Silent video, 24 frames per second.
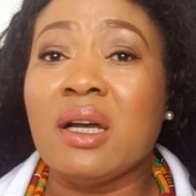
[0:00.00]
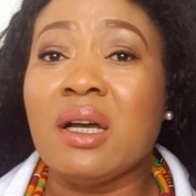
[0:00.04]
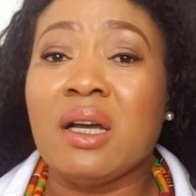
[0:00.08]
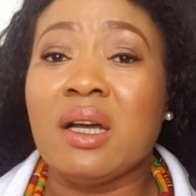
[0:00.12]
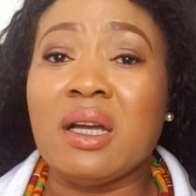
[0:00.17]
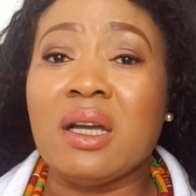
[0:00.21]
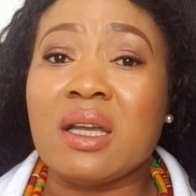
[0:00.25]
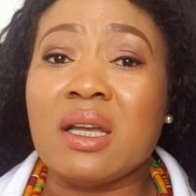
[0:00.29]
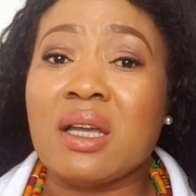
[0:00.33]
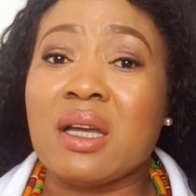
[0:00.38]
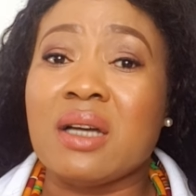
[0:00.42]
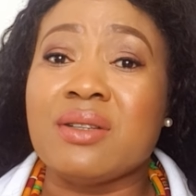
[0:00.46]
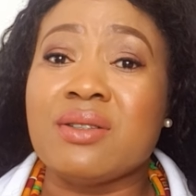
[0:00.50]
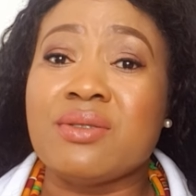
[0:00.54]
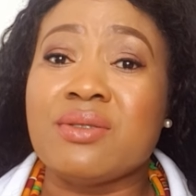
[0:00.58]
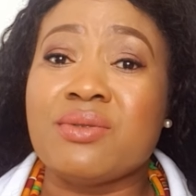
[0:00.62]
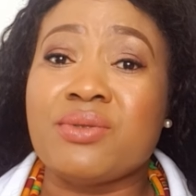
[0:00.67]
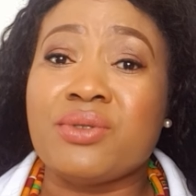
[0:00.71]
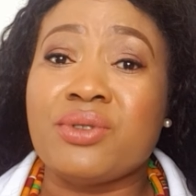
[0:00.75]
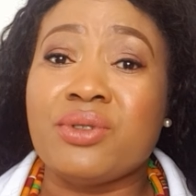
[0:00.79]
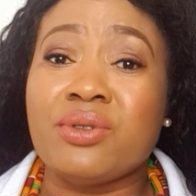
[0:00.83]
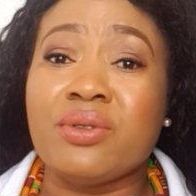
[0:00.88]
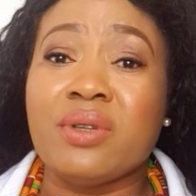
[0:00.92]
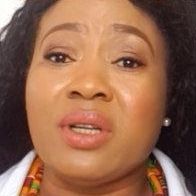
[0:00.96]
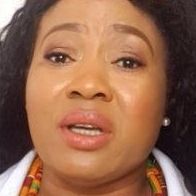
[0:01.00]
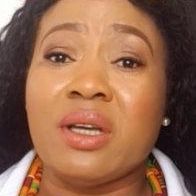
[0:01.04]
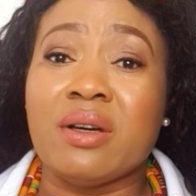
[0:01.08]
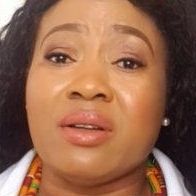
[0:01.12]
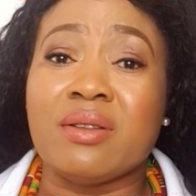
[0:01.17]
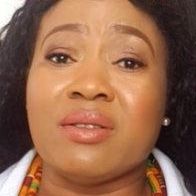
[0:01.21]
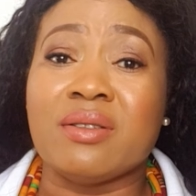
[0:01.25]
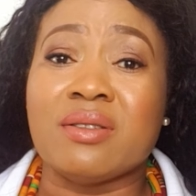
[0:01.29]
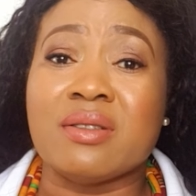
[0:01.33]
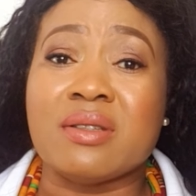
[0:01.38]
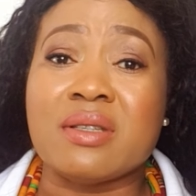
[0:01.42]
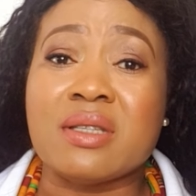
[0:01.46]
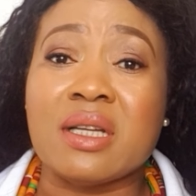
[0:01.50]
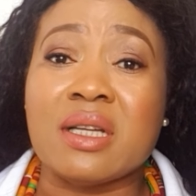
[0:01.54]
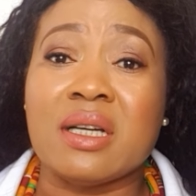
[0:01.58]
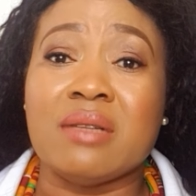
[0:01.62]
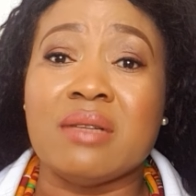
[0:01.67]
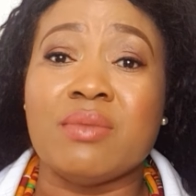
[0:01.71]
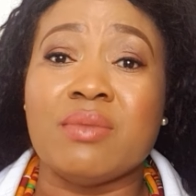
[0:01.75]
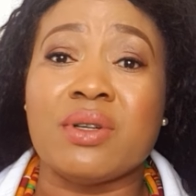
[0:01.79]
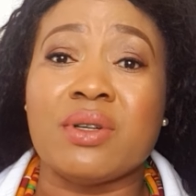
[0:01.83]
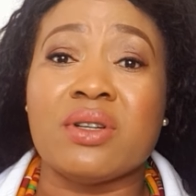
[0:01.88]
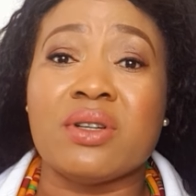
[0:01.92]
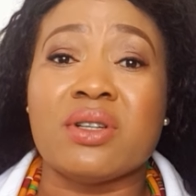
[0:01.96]
I can truly
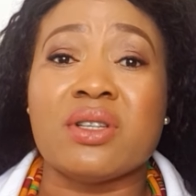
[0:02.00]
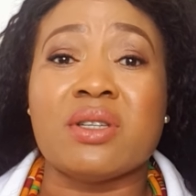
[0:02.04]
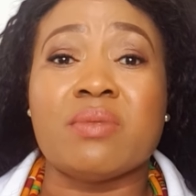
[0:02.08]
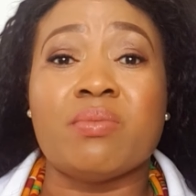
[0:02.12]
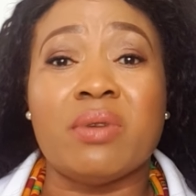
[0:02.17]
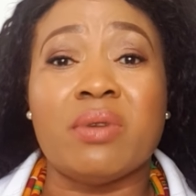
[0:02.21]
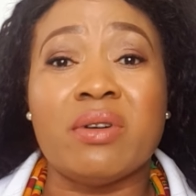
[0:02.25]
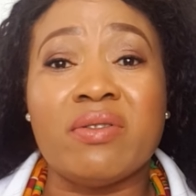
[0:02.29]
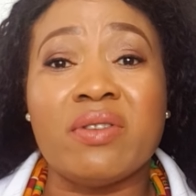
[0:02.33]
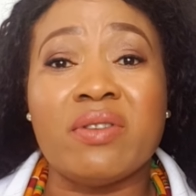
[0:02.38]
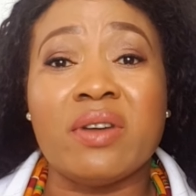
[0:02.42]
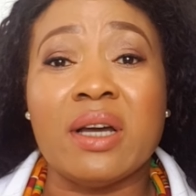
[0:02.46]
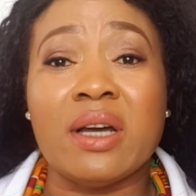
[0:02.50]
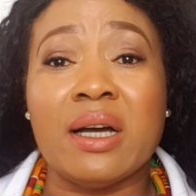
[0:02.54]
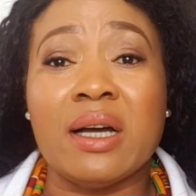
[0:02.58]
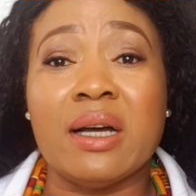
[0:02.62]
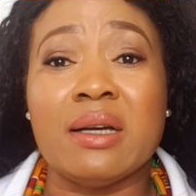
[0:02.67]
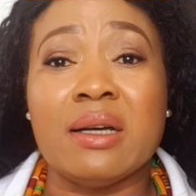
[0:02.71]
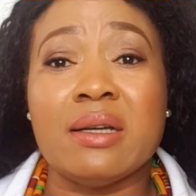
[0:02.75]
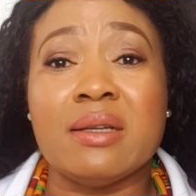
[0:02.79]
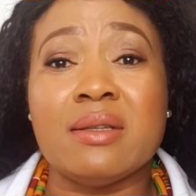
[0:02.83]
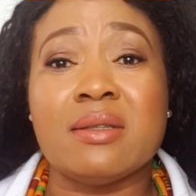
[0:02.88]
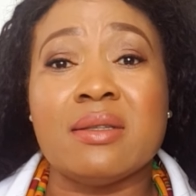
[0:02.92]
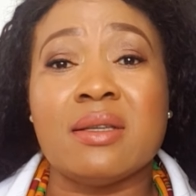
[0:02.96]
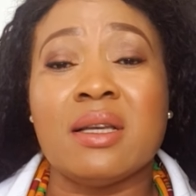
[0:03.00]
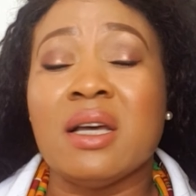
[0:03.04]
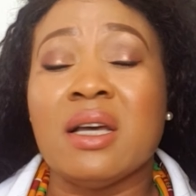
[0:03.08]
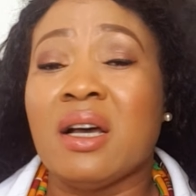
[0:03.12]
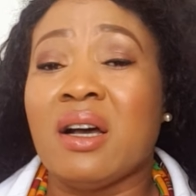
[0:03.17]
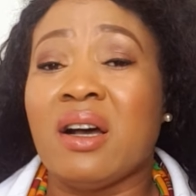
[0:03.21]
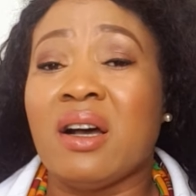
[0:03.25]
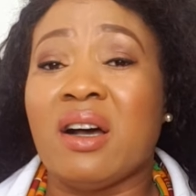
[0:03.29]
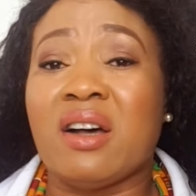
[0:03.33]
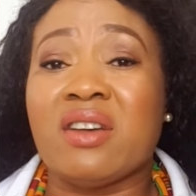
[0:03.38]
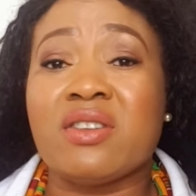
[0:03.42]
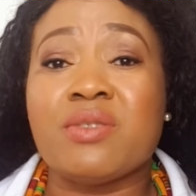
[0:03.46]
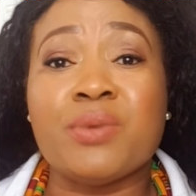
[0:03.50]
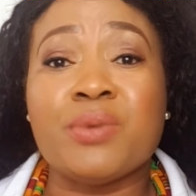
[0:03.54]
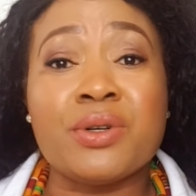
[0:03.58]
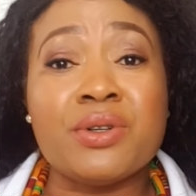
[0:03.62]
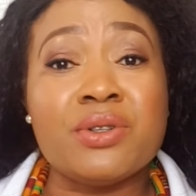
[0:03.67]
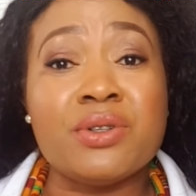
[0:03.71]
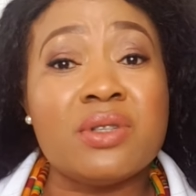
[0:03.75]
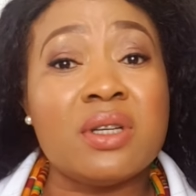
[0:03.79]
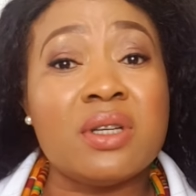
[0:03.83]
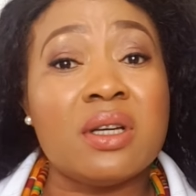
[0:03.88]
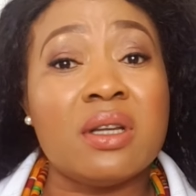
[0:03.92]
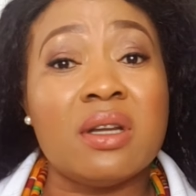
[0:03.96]
understand because puffy eyes, I've
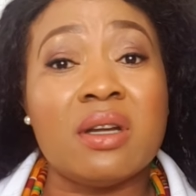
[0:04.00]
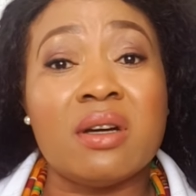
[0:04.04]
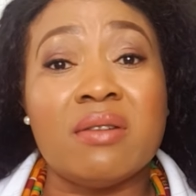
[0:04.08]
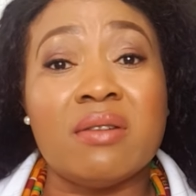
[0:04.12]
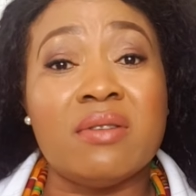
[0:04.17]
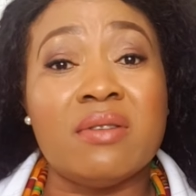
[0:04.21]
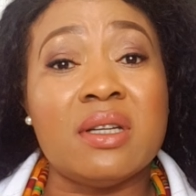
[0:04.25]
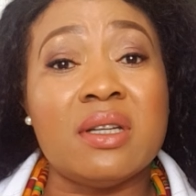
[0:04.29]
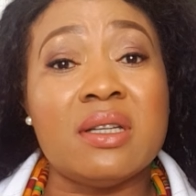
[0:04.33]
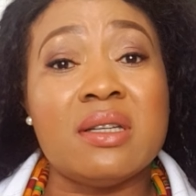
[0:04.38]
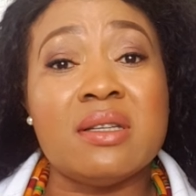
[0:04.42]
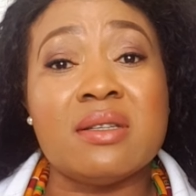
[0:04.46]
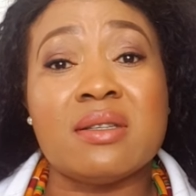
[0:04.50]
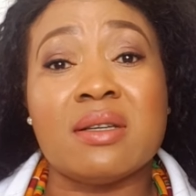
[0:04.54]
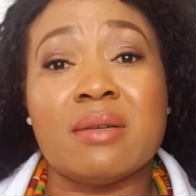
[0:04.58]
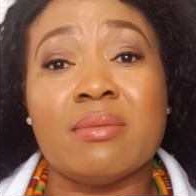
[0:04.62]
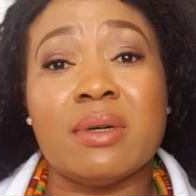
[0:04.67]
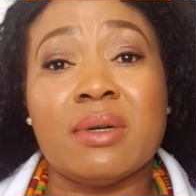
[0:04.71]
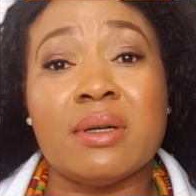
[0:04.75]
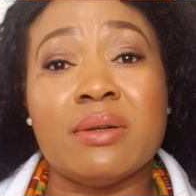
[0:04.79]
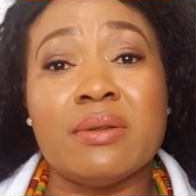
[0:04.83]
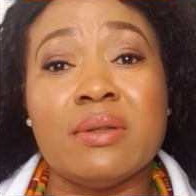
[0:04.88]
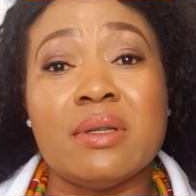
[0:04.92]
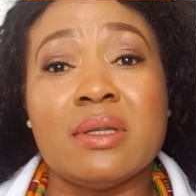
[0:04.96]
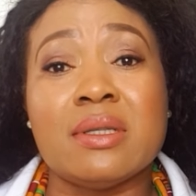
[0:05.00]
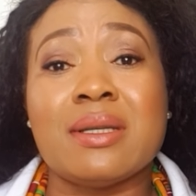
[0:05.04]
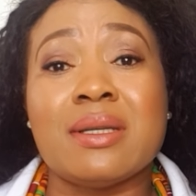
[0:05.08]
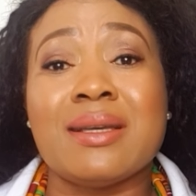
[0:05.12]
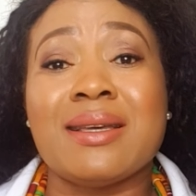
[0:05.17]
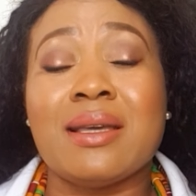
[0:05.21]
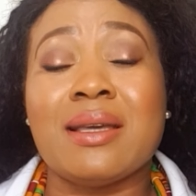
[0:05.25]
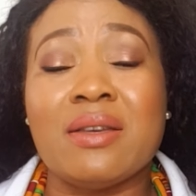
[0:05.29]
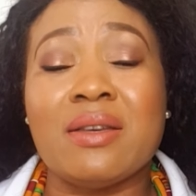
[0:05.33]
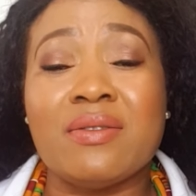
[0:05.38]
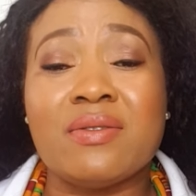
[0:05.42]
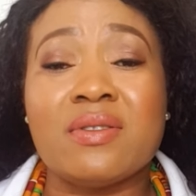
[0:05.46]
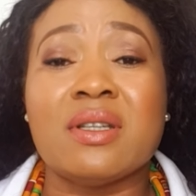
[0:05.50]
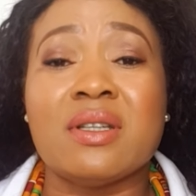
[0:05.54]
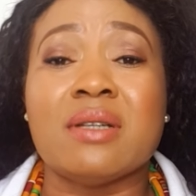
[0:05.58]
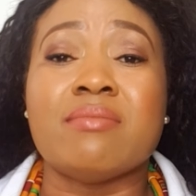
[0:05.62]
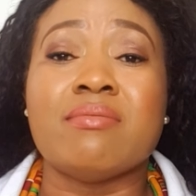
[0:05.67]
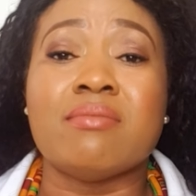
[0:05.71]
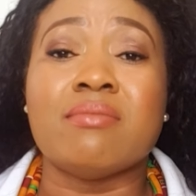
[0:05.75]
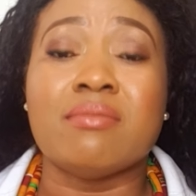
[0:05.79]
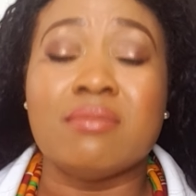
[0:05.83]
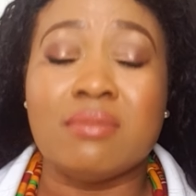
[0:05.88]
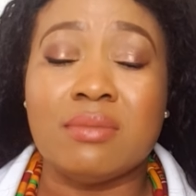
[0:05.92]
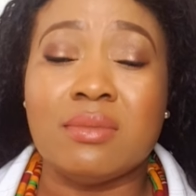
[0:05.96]
spoken to a lot of ladies about this. It gives
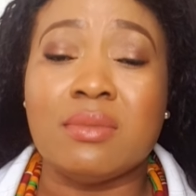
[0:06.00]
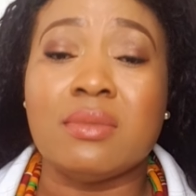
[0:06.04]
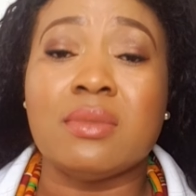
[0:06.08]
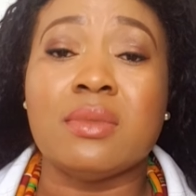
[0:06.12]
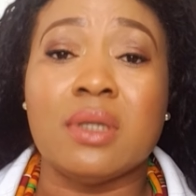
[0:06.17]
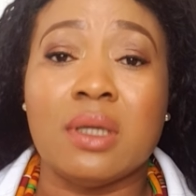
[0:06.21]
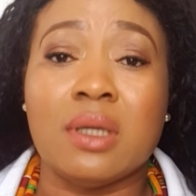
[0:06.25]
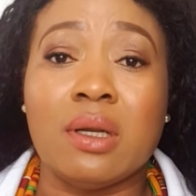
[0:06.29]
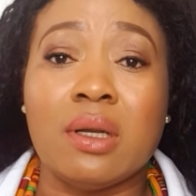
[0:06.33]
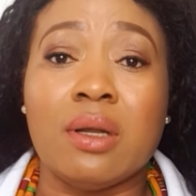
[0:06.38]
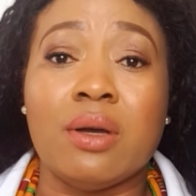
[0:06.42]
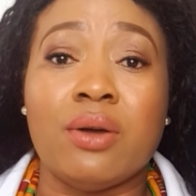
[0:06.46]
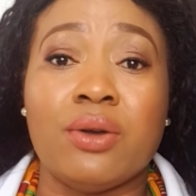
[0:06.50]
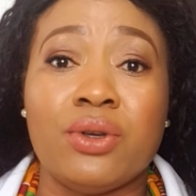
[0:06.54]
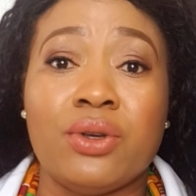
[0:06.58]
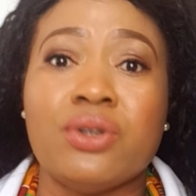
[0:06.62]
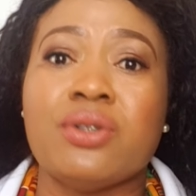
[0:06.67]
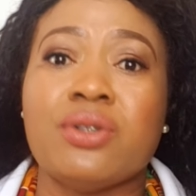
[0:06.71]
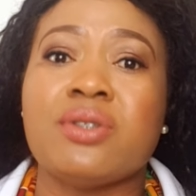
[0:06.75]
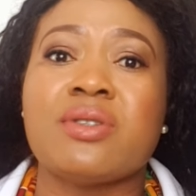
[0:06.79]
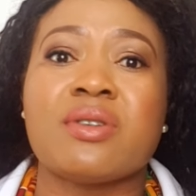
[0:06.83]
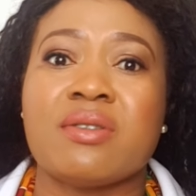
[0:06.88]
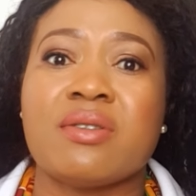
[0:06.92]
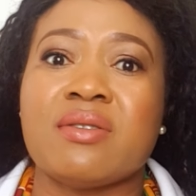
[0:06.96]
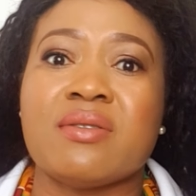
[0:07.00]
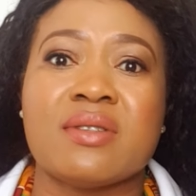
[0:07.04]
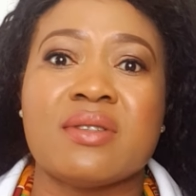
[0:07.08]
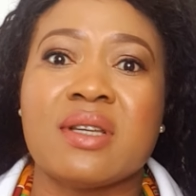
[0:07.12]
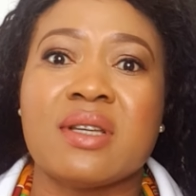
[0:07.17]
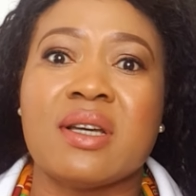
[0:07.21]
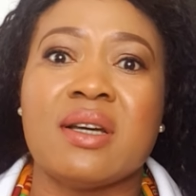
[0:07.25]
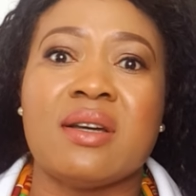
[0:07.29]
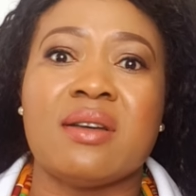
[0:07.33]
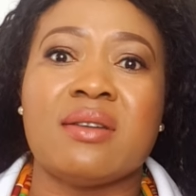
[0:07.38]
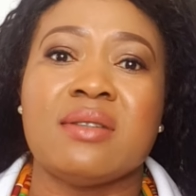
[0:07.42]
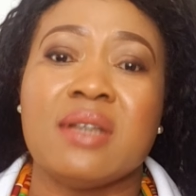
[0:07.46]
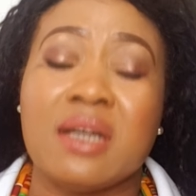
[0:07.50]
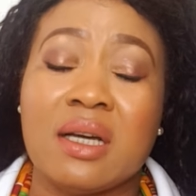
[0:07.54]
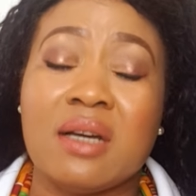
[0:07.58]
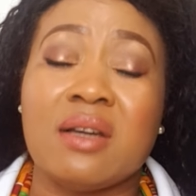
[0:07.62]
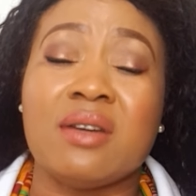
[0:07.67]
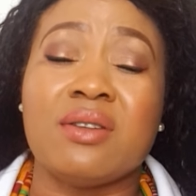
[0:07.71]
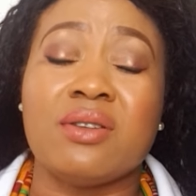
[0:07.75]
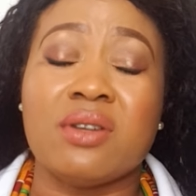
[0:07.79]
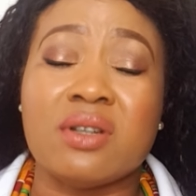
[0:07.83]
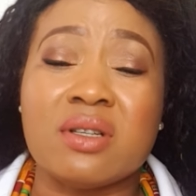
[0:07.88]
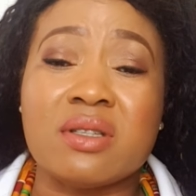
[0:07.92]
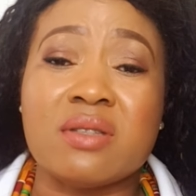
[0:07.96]
them, you know, huge concern. Yeah,
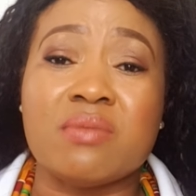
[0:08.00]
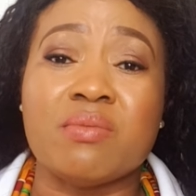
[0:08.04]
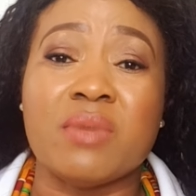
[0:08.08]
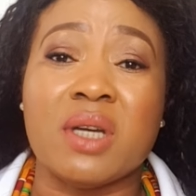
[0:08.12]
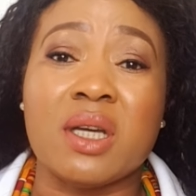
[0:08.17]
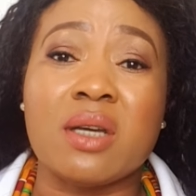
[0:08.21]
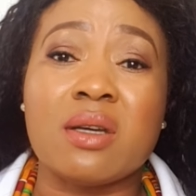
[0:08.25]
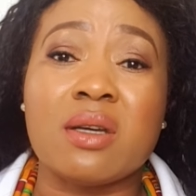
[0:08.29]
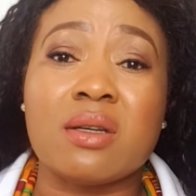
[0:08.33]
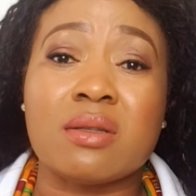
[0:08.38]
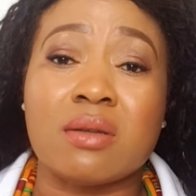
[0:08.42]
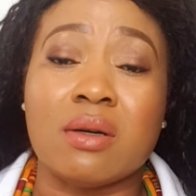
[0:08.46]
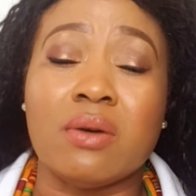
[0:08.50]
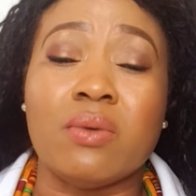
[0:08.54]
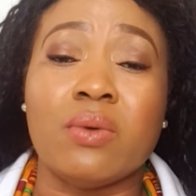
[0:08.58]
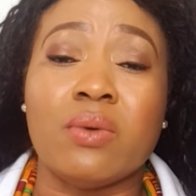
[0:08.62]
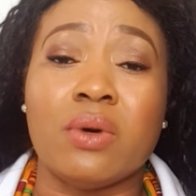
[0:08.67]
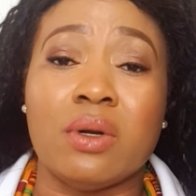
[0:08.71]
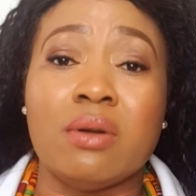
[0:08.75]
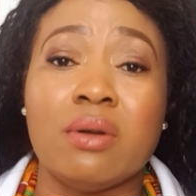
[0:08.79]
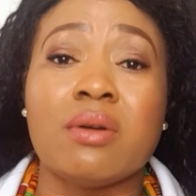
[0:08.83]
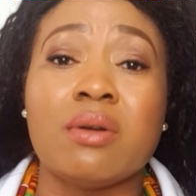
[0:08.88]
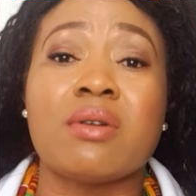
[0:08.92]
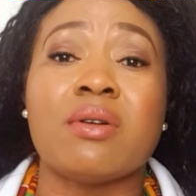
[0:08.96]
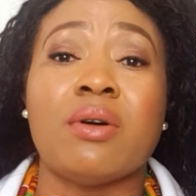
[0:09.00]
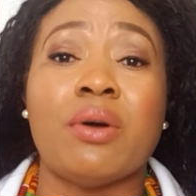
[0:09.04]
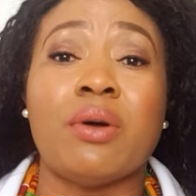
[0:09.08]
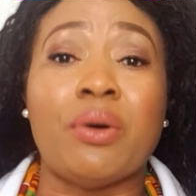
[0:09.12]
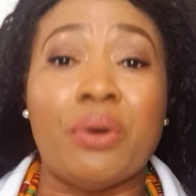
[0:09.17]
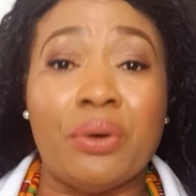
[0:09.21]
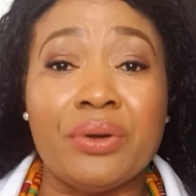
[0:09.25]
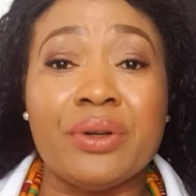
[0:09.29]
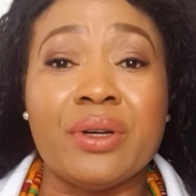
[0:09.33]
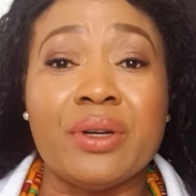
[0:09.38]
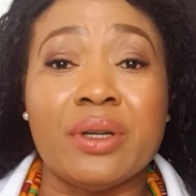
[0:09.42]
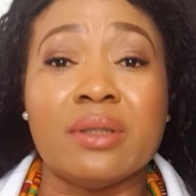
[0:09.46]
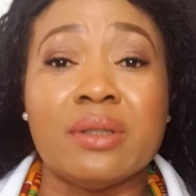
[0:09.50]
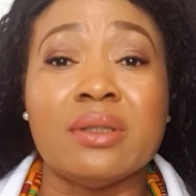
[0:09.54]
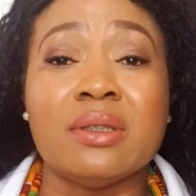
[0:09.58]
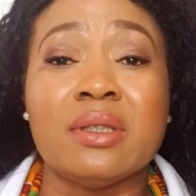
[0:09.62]
it does make someone look older.